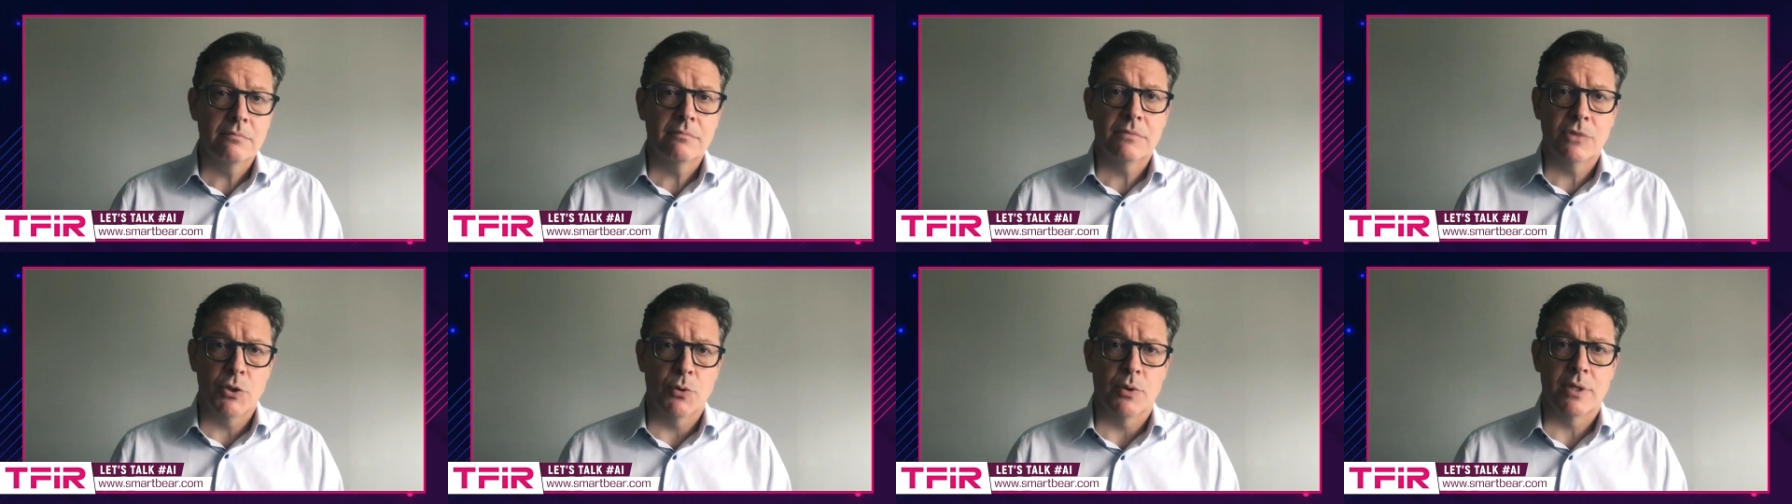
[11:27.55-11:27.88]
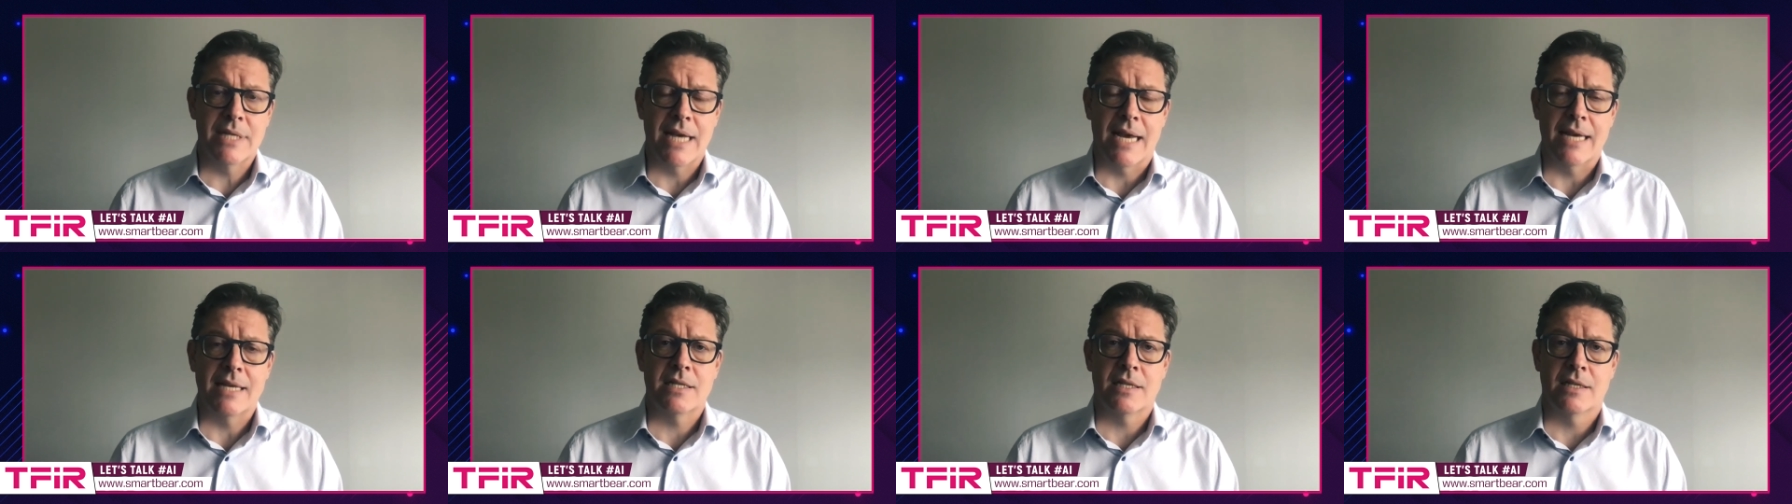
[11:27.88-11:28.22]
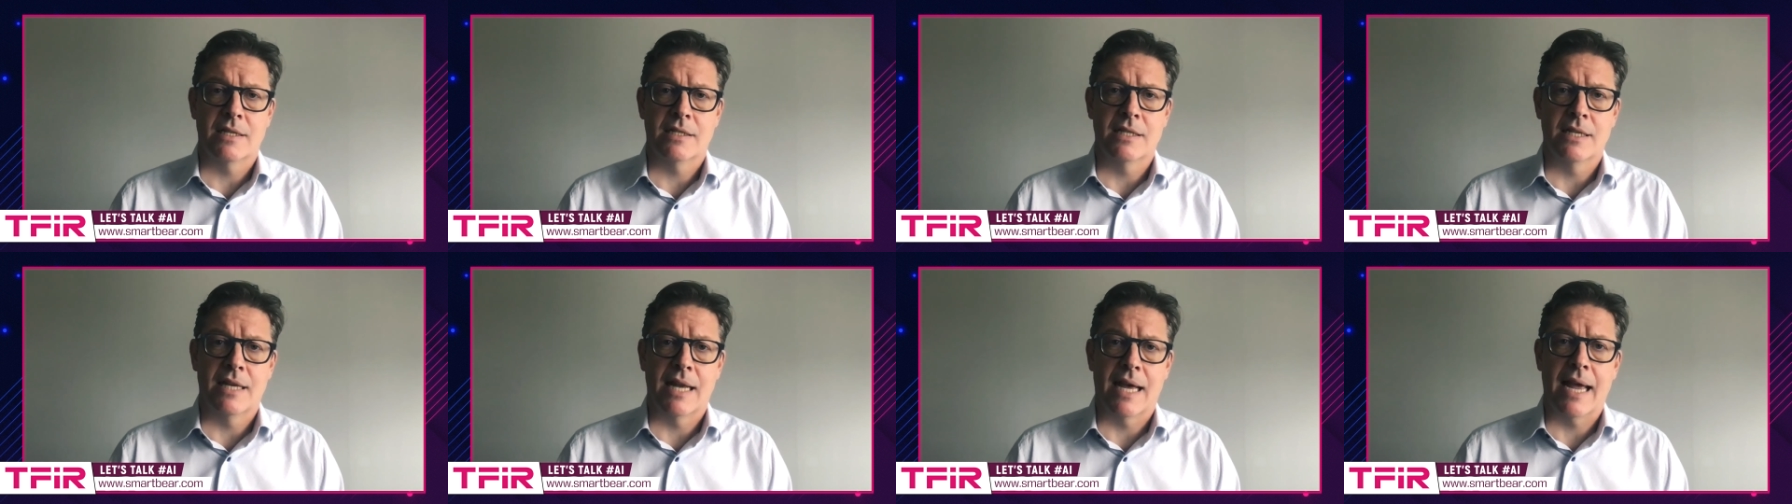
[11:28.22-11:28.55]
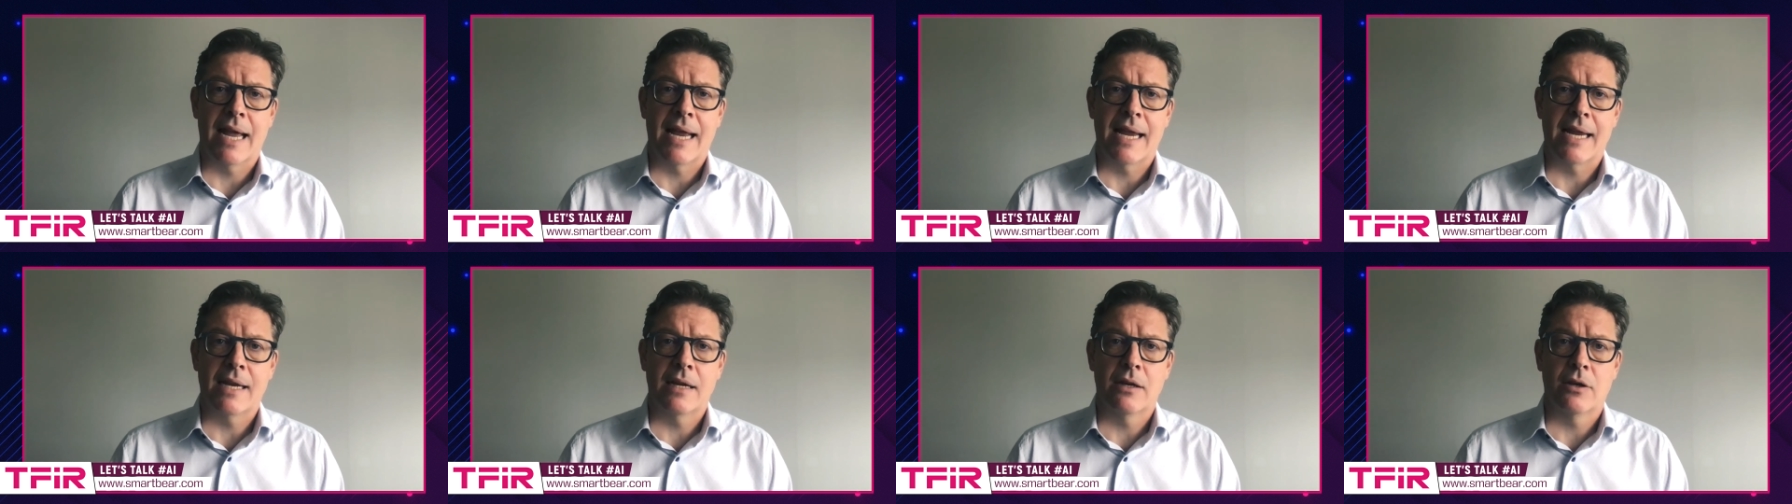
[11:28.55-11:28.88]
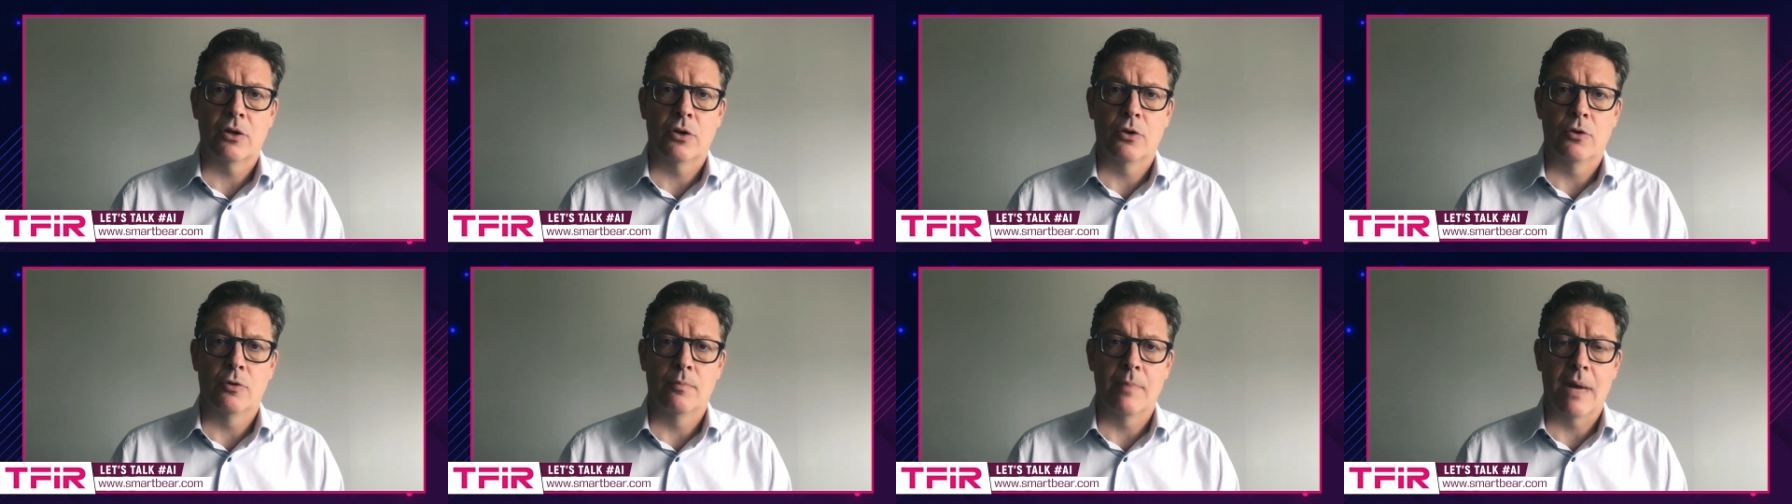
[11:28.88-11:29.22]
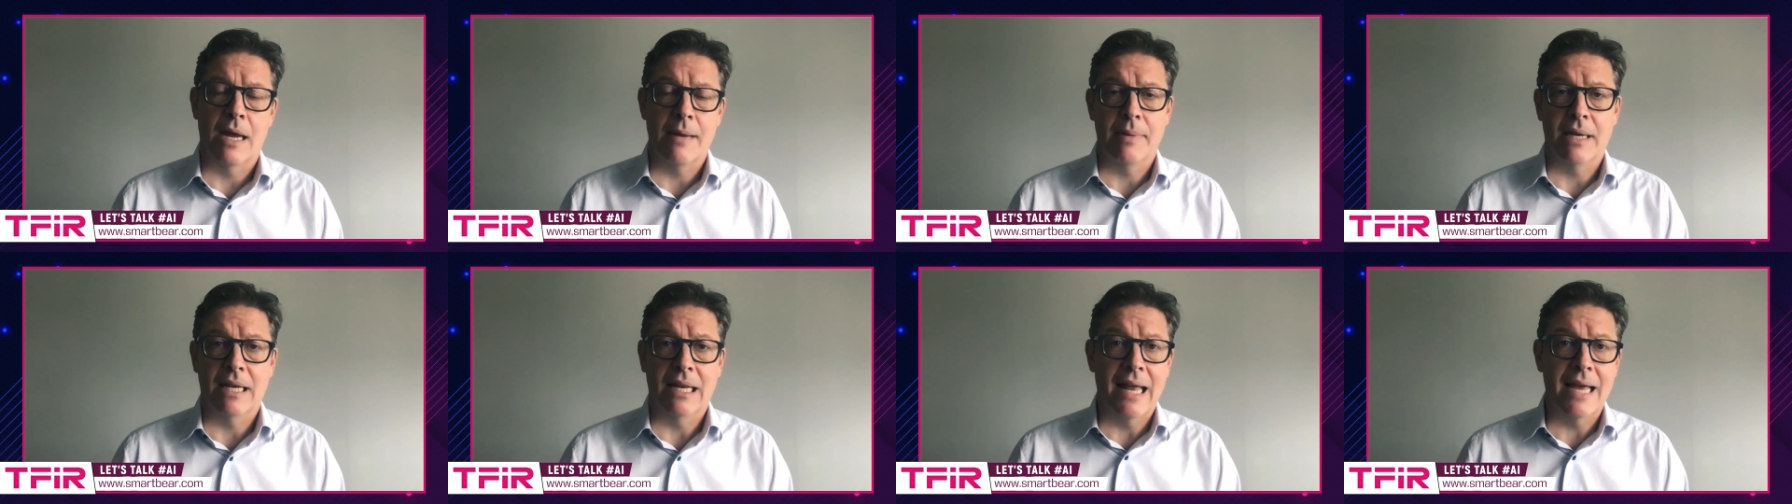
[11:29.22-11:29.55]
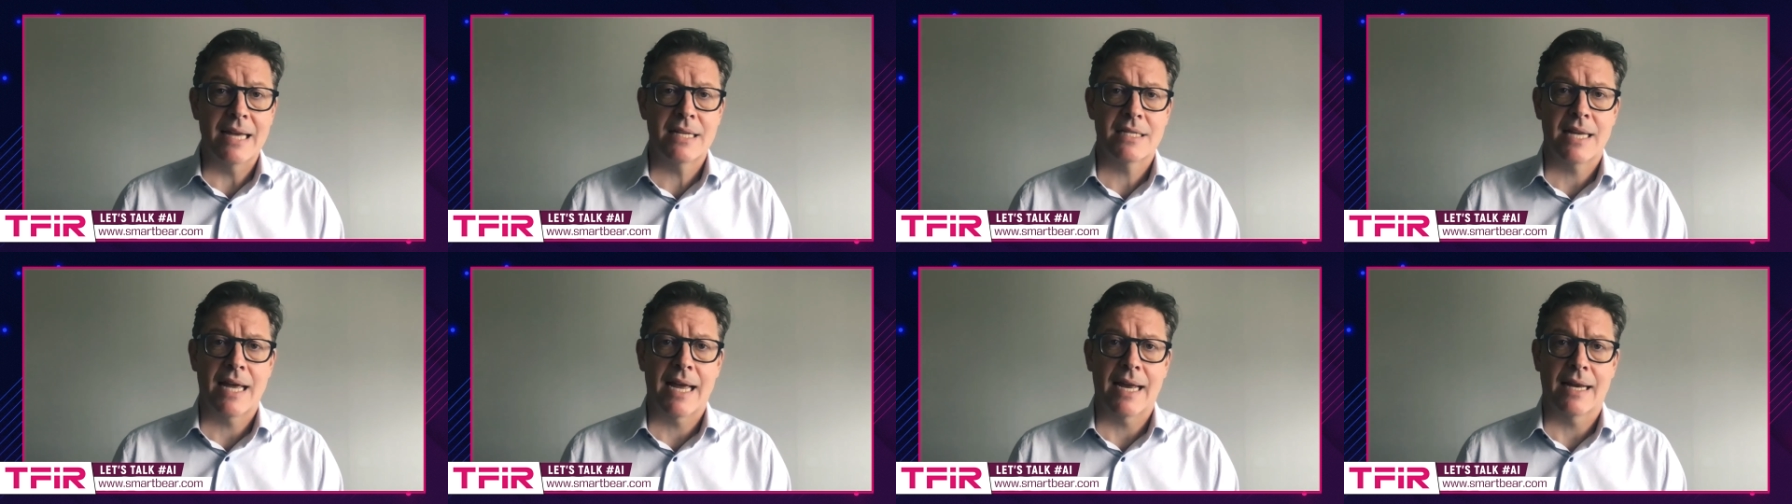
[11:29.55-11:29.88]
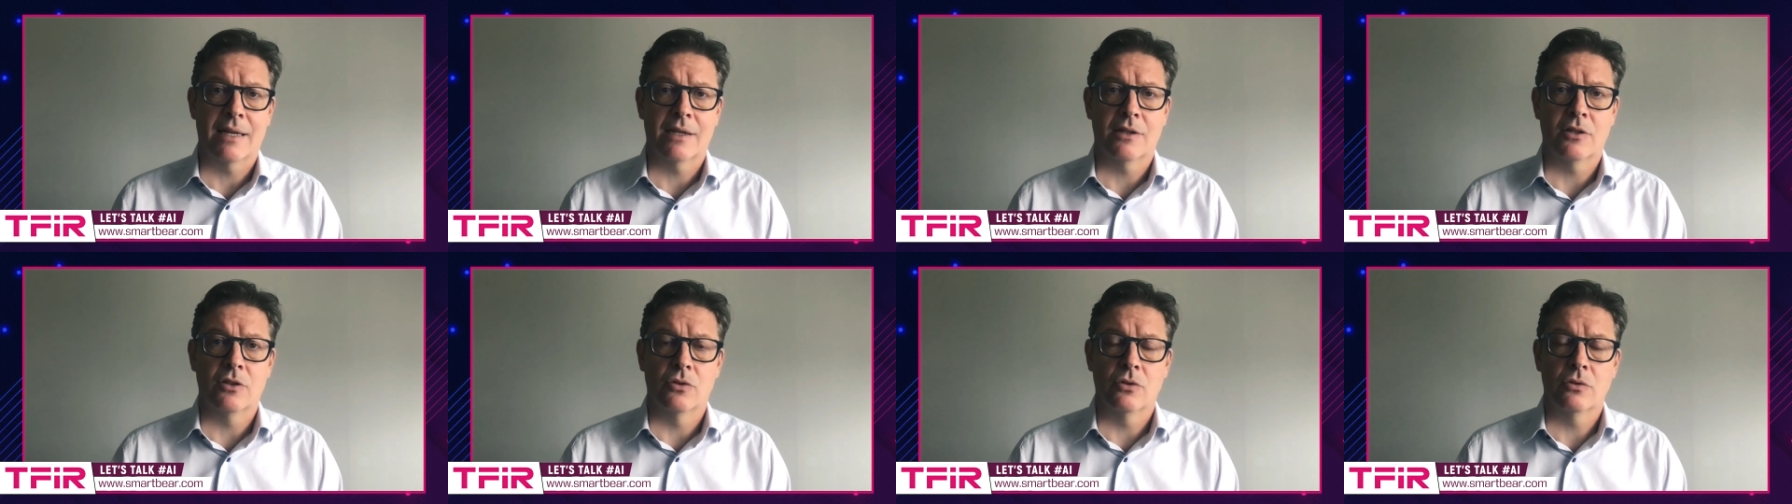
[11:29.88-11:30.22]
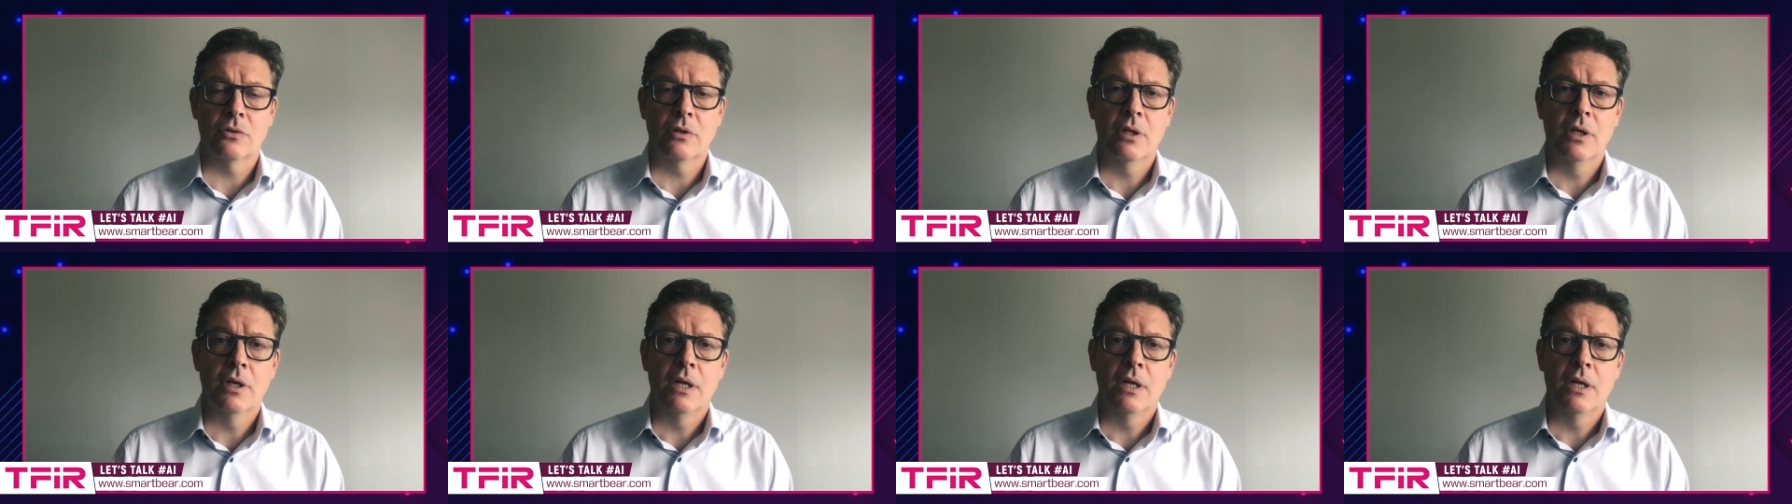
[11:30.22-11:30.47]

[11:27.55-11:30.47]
to a tester today who may be less technical,